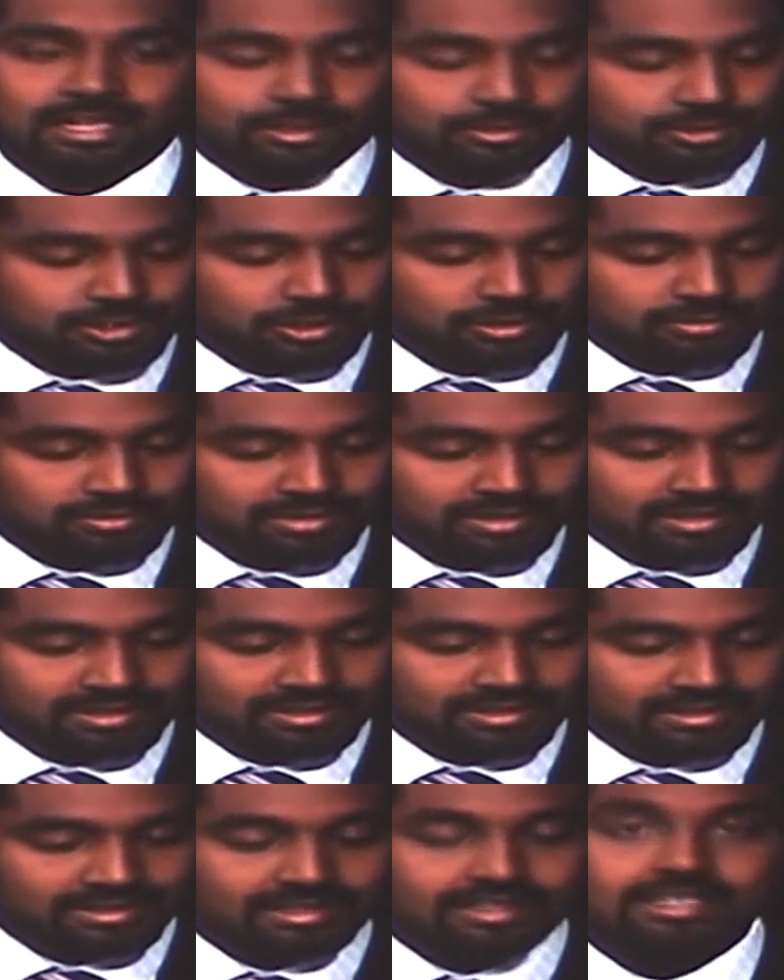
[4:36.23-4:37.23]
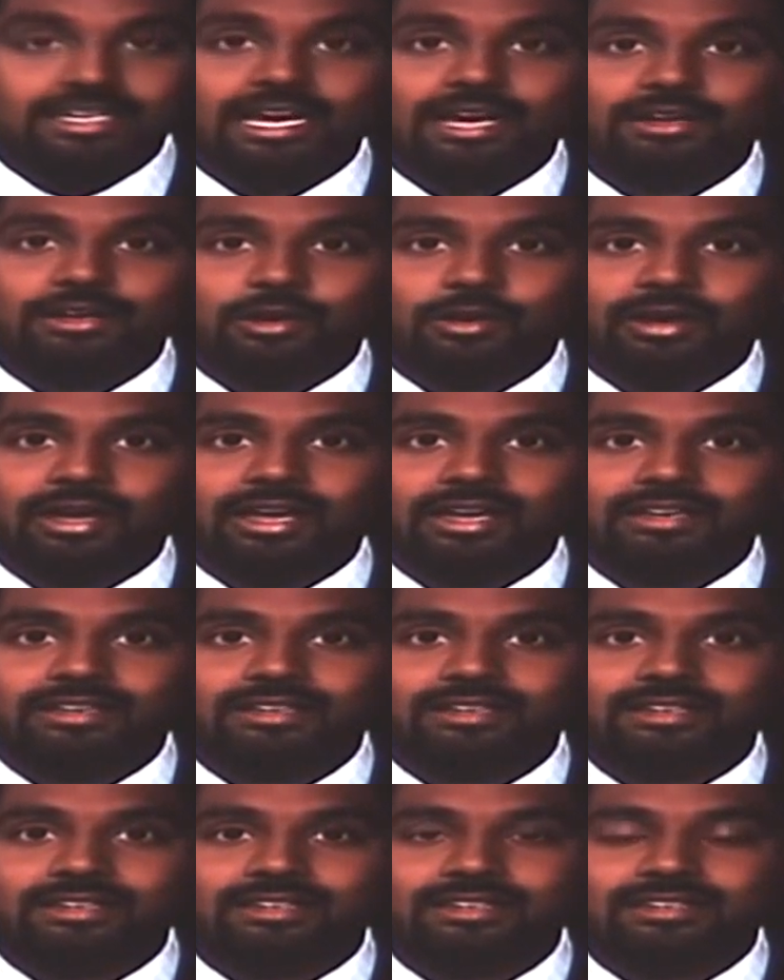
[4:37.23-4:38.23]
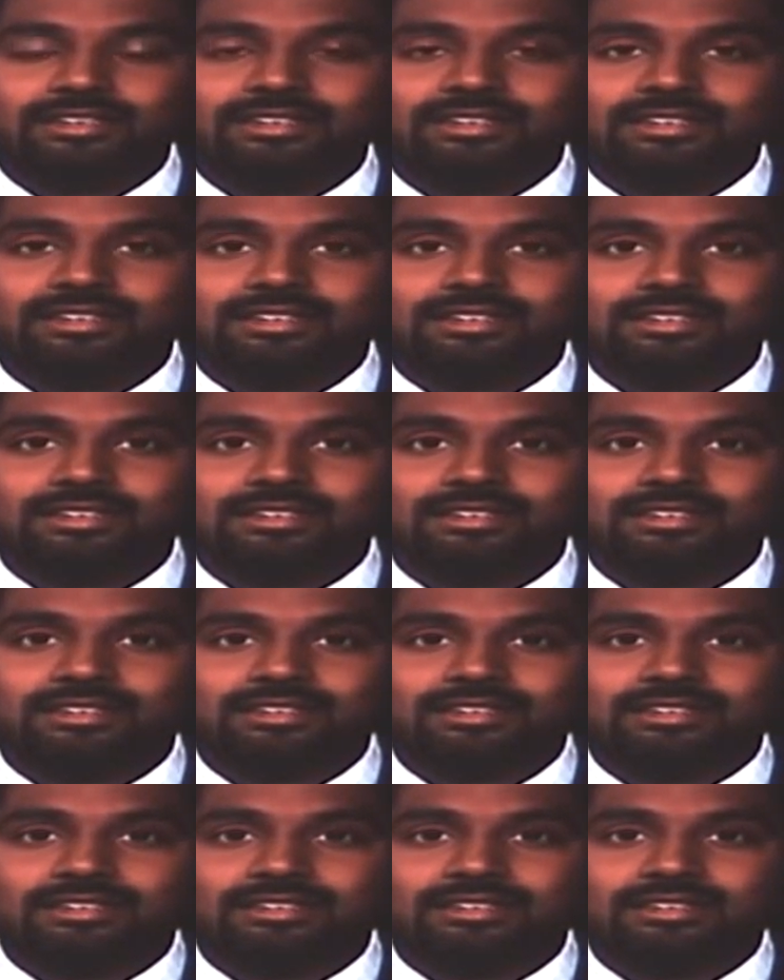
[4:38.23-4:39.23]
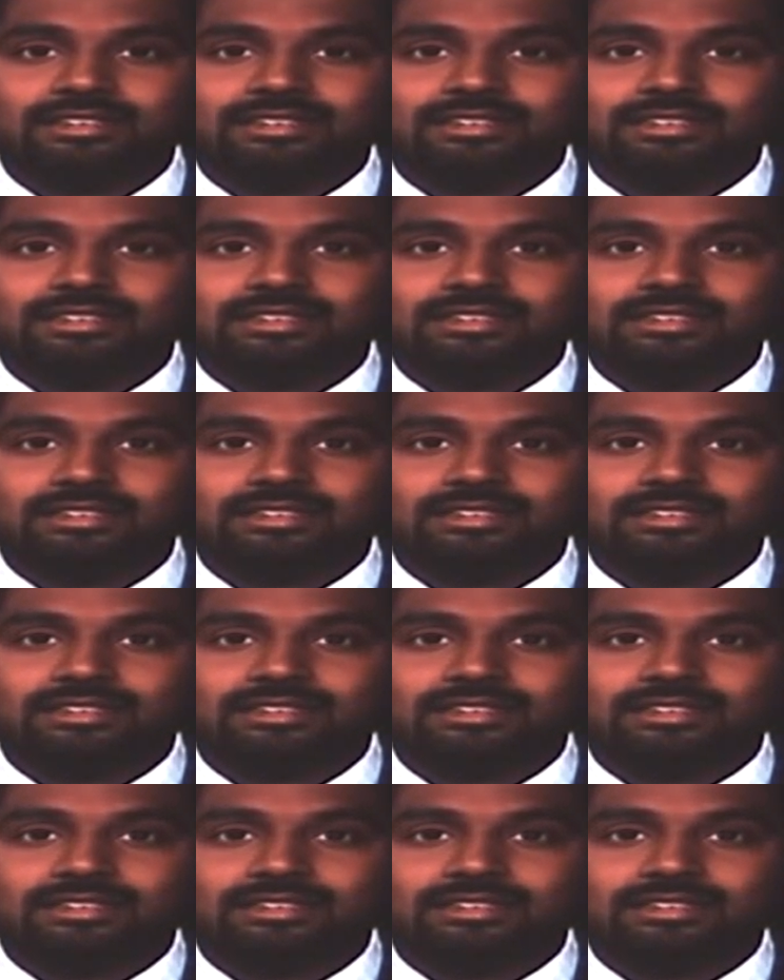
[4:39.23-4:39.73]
Hello, Joan? Yes? Yeah, go ahead. Um, I